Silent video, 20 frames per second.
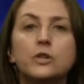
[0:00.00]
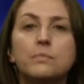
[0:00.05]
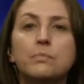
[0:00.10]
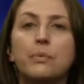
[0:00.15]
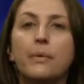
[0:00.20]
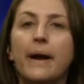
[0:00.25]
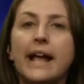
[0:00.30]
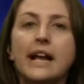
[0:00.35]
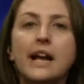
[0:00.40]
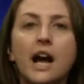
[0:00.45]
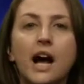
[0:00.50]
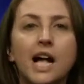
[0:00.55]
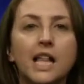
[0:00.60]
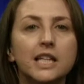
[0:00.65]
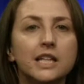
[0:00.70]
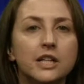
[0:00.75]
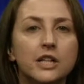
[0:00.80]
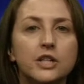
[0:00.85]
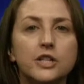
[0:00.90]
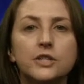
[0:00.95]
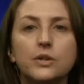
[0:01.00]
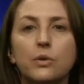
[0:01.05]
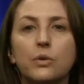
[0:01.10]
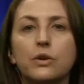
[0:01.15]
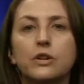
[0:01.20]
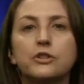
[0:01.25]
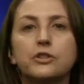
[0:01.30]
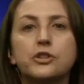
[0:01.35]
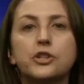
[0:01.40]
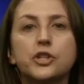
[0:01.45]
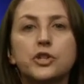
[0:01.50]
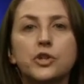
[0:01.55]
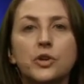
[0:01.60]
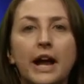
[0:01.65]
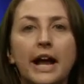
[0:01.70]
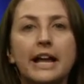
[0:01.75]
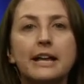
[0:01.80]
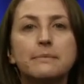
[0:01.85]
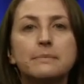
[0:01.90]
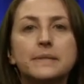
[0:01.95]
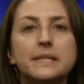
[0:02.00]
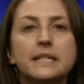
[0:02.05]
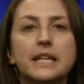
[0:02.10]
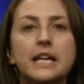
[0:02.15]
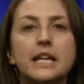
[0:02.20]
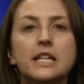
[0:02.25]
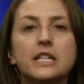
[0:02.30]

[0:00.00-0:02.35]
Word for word: bright colors or stripes